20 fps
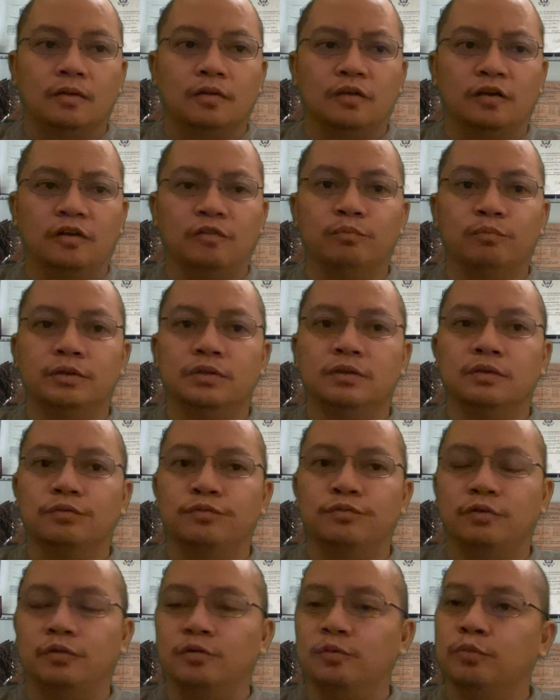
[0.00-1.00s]
I've been a
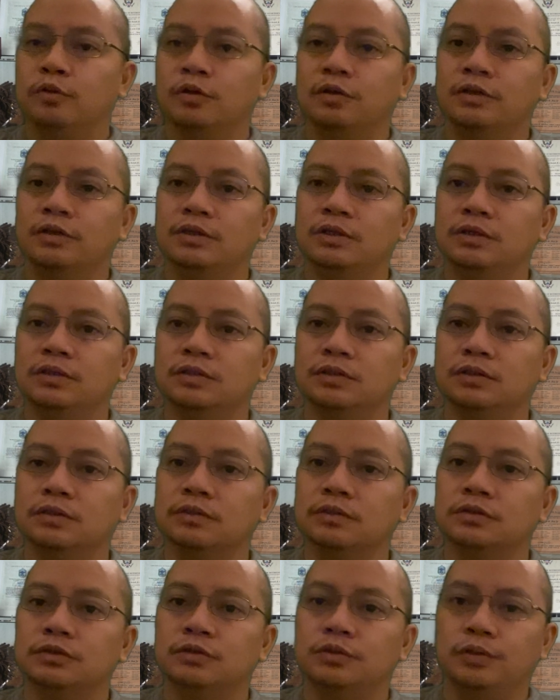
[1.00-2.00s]
federal employee
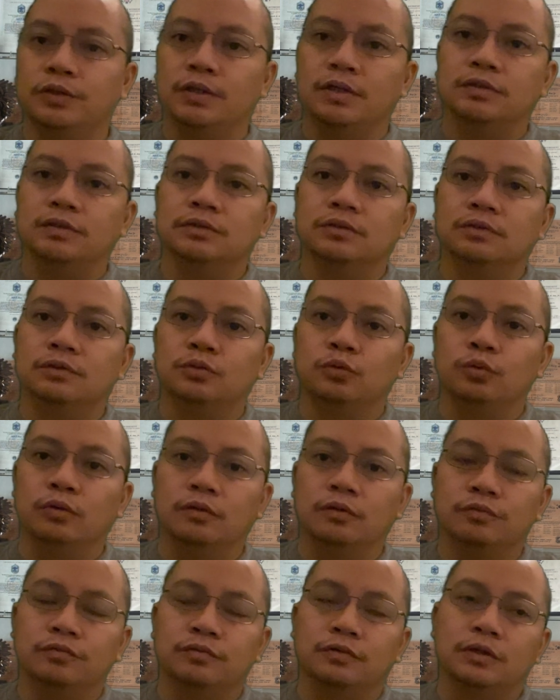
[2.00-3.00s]
since
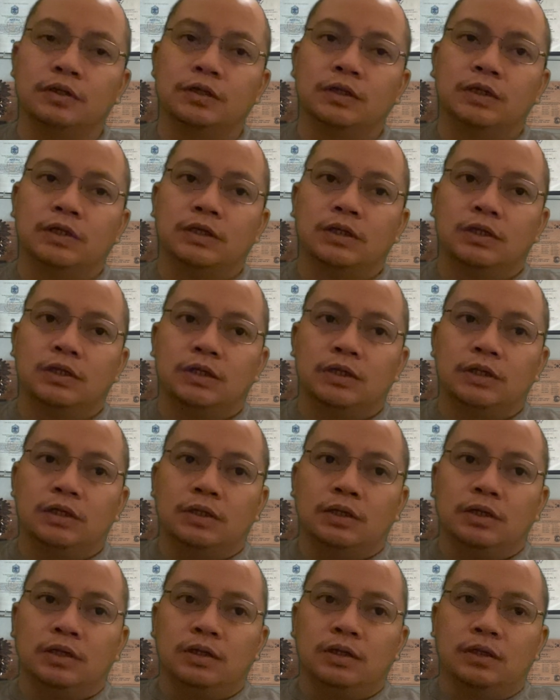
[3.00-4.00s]
2012,
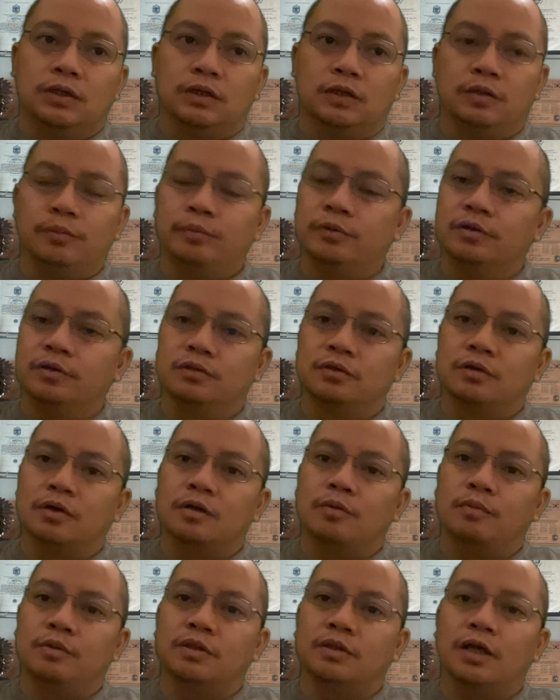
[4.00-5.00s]
and I'm here to
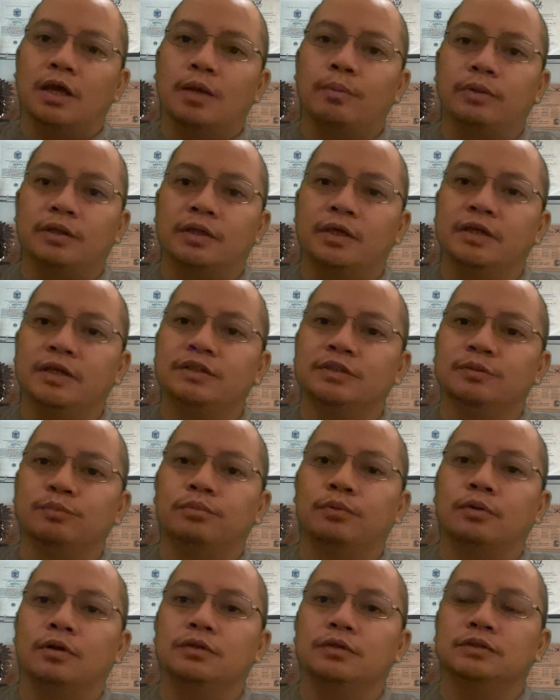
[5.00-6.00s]
talk about the application
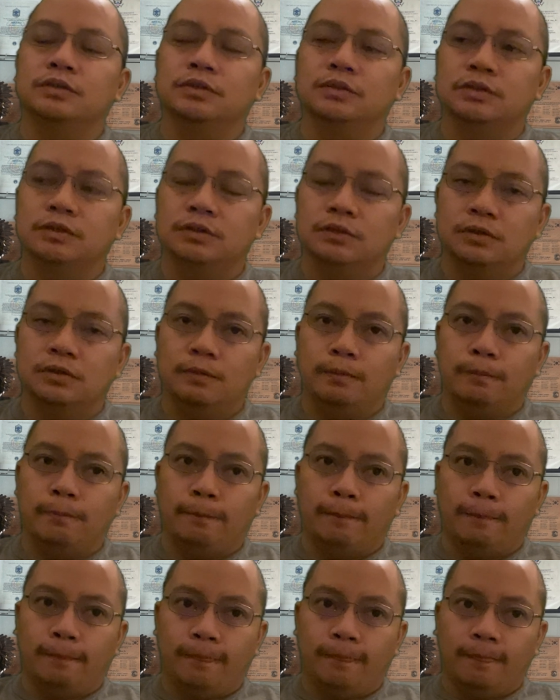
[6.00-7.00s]
process
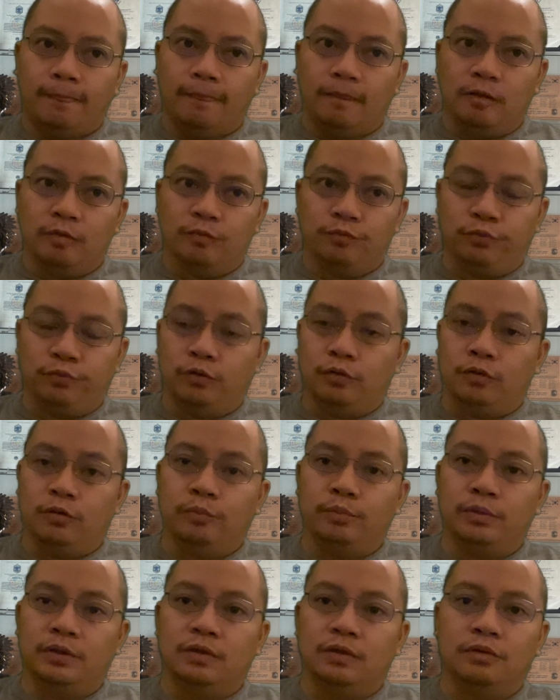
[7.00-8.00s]
for
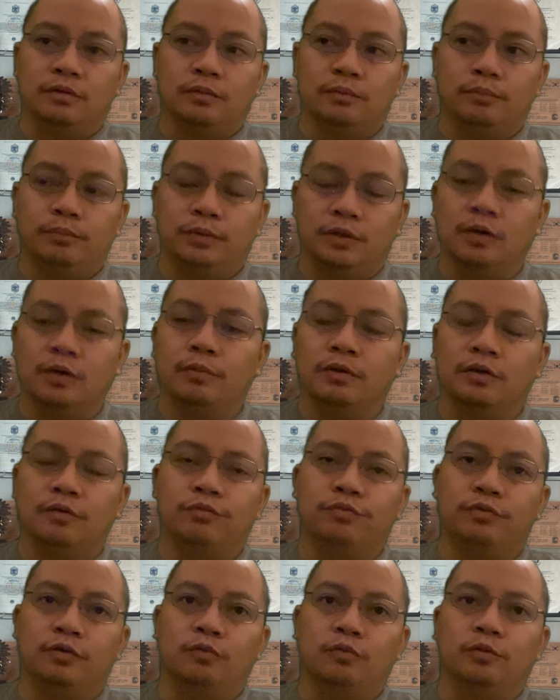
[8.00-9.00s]
becoming a
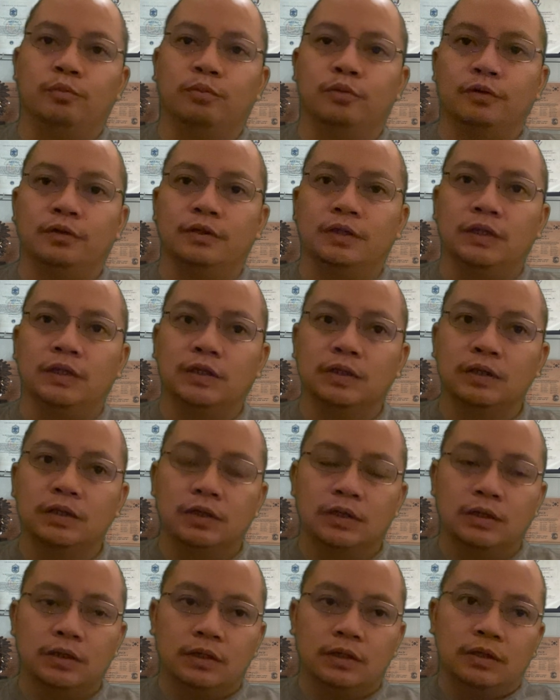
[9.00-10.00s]
federal employee.
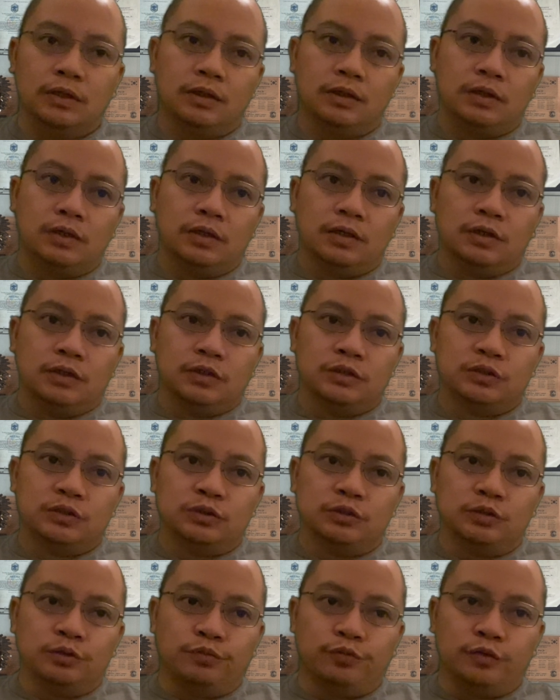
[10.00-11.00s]

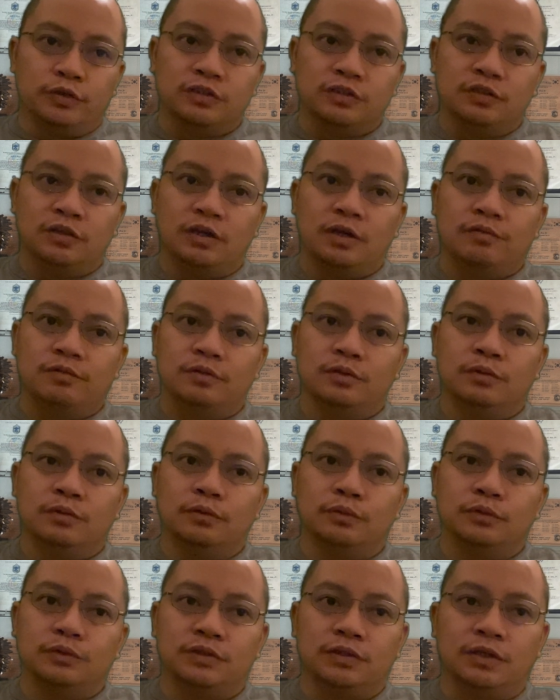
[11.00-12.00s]
So first thing you have to
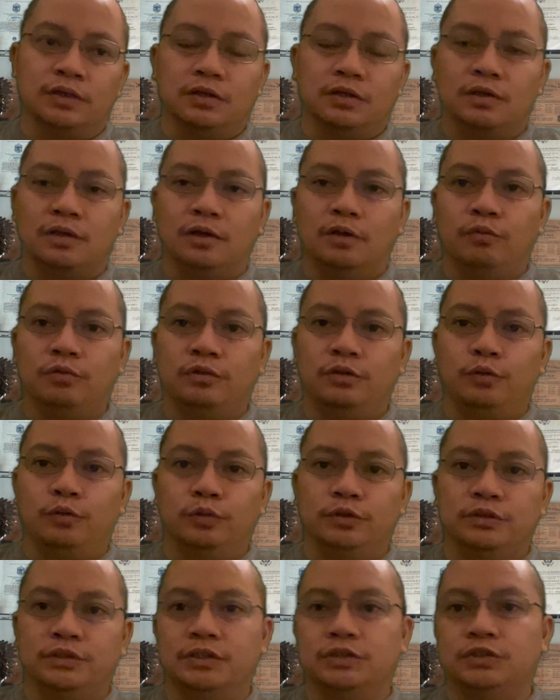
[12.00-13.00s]
do is get an account with
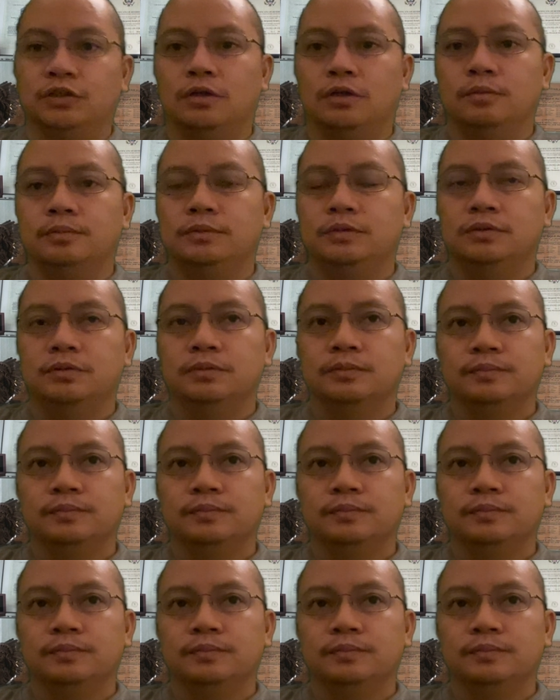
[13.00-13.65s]
USA Jobs.